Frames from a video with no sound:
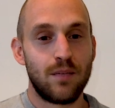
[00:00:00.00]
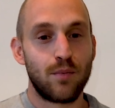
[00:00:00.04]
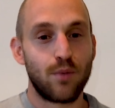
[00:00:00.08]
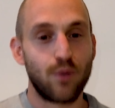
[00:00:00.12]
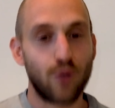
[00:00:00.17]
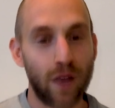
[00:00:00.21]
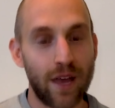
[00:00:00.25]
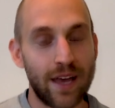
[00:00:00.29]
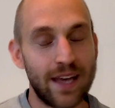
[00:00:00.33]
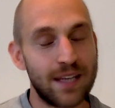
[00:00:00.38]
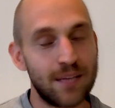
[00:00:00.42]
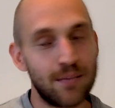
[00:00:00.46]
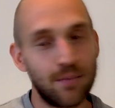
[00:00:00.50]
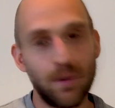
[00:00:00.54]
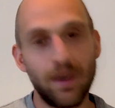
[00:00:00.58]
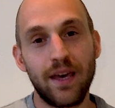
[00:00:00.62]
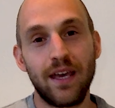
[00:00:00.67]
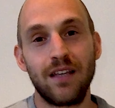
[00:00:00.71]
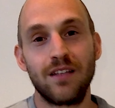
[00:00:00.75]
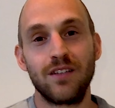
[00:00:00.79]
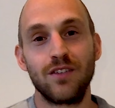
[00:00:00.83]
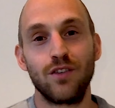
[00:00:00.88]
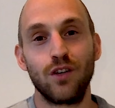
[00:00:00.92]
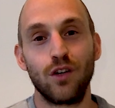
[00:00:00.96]
Praise
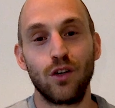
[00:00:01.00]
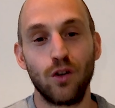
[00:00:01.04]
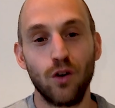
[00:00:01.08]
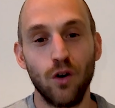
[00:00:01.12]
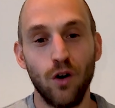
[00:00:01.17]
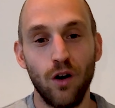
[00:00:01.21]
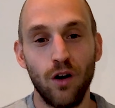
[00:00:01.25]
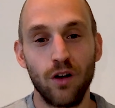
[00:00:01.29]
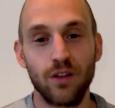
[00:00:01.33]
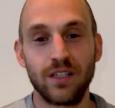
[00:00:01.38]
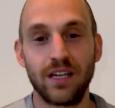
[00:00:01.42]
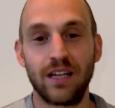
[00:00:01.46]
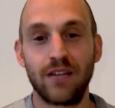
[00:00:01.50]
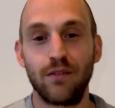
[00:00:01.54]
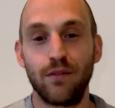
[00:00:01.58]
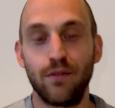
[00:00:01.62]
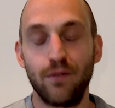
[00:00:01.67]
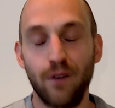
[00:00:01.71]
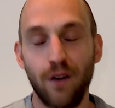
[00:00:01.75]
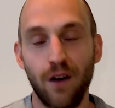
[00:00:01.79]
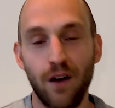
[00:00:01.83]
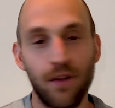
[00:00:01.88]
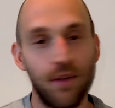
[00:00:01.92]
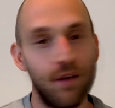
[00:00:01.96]
be to the God and
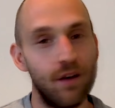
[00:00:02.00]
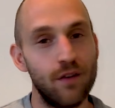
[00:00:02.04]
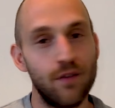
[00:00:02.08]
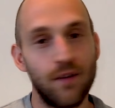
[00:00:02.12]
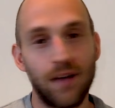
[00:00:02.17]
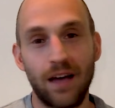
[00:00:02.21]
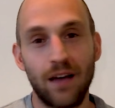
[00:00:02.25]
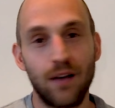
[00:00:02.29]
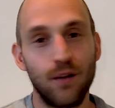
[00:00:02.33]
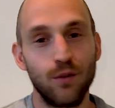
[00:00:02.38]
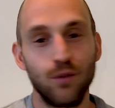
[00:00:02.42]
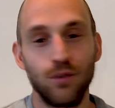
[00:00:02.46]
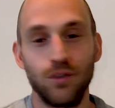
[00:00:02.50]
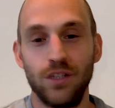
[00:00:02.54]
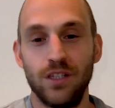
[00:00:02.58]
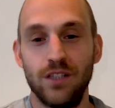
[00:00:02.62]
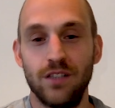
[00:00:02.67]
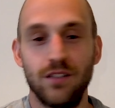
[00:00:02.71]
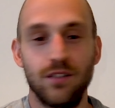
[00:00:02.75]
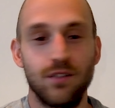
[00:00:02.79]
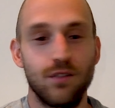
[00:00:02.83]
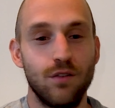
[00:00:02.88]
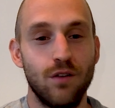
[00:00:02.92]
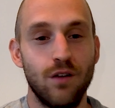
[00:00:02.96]
Father of our Lord
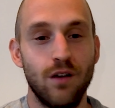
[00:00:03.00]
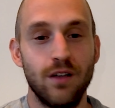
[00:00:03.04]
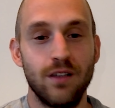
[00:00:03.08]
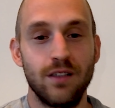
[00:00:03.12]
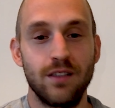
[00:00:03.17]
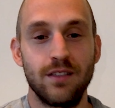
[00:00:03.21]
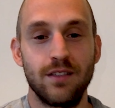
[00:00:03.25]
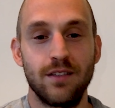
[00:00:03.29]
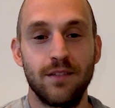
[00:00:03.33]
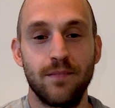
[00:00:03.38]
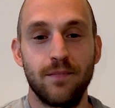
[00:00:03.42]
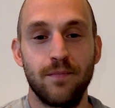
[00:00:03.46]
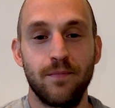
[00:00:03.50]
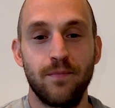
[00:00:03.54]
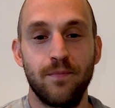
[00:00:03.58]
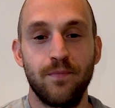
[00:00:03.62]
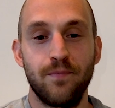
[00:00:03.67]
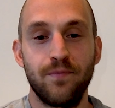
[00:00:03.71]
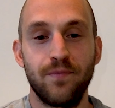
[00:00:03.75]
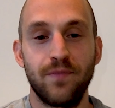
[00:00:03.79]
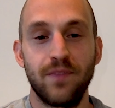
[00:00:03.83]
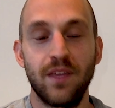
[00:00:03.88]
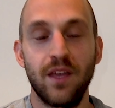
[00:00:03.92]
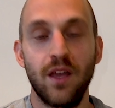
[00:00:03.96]
Jesus Christ.
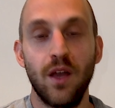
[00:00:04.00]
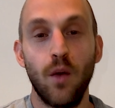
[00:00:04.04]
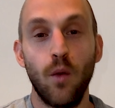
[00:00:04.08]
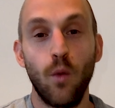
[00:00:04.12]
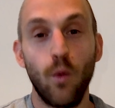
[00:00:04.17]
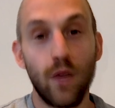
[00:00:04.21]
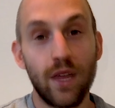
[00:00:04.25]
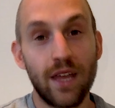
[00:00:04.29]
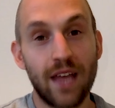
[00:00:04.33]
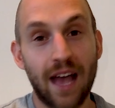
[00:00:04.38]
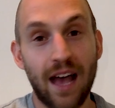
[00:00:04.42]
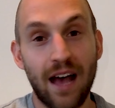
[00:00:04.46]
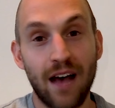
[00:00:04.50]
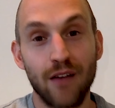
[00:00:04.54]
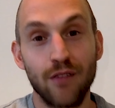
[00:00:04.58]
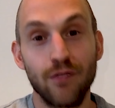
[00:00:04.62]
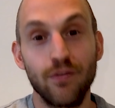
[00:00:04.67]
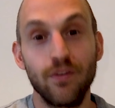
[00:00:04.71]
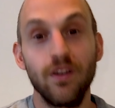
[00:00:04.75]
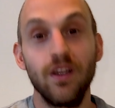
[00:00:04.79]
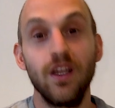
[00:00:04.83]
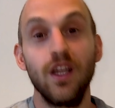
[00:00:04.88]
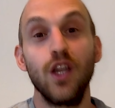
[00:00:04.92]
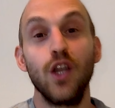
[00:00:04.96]
We
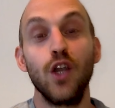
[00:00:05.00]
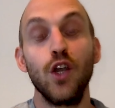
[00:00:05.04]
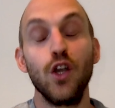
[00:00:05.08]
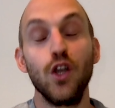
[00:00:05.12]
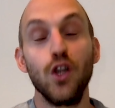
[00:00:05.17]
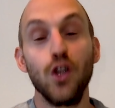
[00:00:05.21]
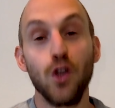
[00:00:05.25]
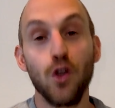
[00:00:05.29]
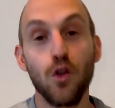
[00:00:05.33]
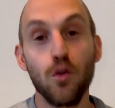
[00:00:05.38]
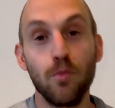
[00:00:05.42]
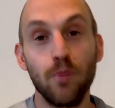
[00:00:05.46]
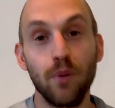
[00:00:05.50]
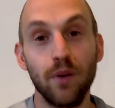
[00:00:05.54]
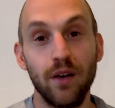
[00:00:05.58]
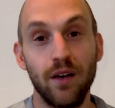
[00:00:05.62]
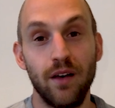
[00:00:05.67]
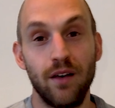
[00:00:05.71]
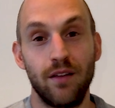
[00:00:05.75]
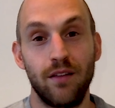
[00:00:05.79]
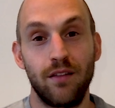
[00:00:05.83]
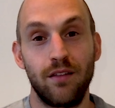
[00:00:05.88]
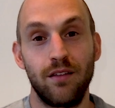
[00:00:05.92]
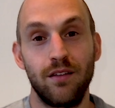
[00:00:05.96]
have new
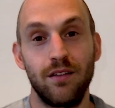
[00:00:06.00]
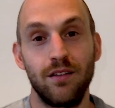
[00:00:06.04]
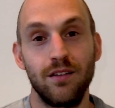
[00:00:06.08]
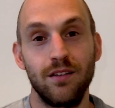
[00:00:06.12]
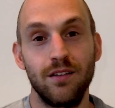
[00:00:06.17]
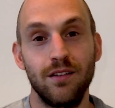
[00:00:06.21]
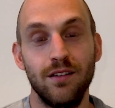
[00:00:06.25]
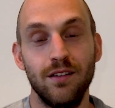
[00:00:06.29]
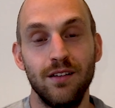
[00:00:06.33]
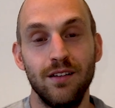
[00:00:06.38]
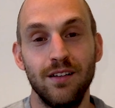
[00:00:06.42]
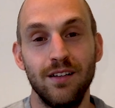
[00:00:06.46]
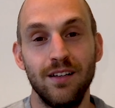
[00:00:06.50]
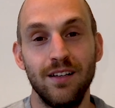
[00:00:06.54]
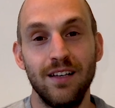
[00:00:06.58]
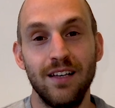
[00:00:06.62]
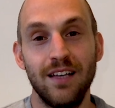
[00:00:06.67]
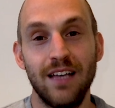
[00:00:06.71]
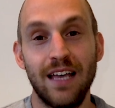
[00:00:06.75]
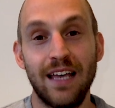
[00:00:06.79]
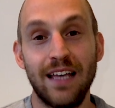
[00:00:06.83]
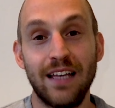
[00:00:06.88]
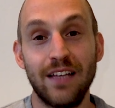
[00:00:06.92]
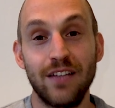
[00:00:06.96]
birth
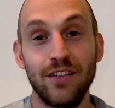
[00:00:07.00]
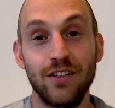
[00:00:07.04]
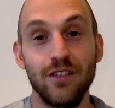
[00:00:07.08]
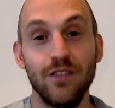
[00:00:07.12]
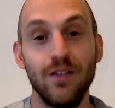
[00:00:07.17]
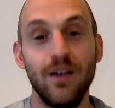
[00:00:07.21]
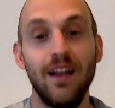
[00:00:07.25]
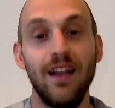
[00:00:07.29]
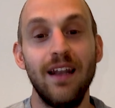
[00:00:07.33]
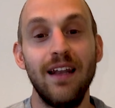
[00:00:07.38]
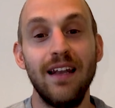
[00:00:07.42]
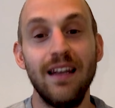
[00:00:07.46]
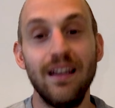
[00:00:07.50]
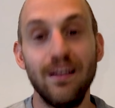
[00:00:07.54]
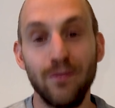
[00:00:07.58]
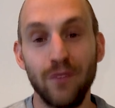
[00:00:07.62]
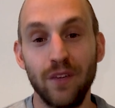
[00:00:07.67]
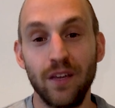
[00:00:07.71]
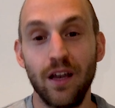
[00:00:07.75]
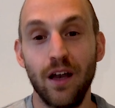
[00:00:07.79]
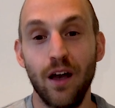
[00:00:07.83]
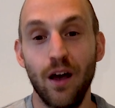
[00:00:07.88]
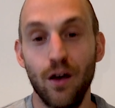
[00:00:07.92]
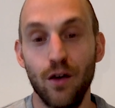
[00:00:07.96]
into a
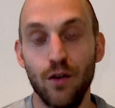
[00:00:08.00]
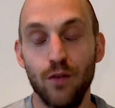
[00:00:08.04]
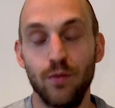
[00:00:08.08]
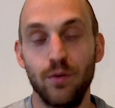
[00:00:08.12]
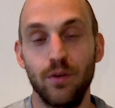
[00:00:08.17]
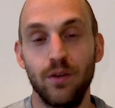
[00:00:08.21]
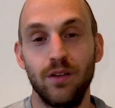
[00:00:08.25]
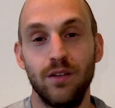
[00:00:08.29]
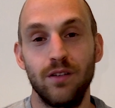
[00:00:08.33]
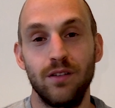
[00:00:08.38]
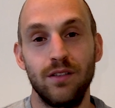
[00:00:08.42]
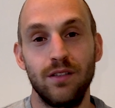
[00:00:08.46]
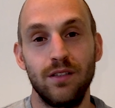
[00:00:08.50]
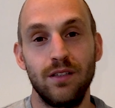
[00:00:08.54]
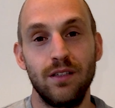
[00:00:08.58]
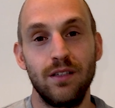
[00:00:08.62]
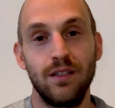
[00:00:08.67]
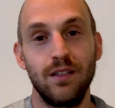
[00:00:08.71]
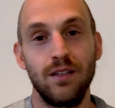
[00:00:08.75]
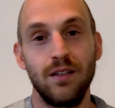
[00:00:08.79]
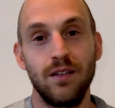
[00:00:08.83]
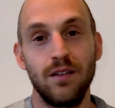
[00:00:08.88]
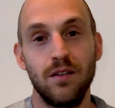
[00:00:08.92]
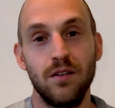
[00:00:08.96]
living hope
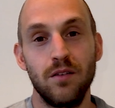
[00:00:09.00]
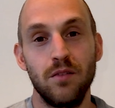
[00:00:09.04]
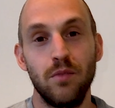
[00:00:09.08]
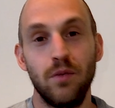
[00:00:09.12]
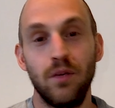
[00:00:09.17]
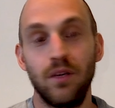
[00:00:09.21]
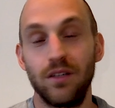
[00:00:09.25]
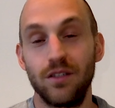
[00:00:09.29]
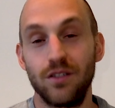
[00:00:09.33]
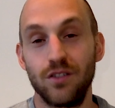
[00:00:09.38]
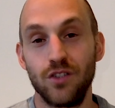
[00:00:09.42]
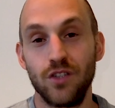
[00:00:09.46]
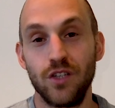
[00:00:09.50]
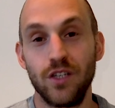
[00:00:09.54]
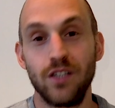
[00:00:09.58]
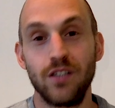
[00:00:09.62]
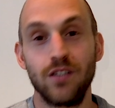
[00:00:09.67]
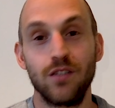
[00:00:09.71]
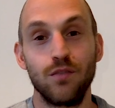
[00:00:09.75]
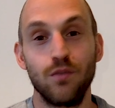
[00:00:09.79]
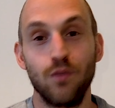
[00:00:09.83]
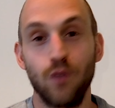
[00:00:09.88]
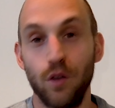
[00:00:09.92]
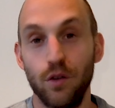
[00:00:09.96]
because
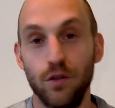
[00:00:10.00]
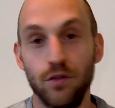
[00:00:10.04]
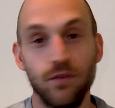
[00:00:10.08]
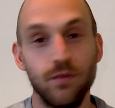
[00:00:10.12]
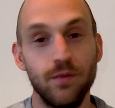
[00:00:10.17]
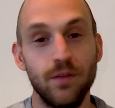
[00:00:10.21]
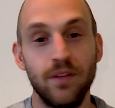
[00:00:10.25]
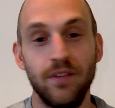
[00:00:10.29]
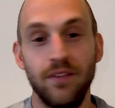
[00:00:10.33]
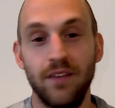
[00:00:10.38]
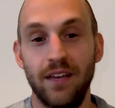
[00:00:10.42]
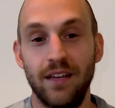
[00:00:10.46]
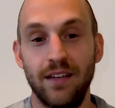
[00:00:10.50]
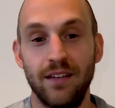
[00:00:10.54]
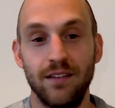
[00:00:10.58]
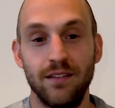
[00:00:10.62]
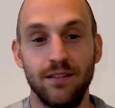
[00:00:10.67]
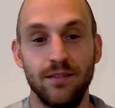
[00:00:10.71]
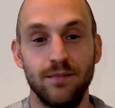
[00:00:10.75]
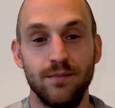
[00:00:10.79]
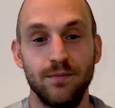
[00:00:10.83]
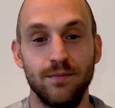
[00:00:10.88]
Jesus rose from the dead.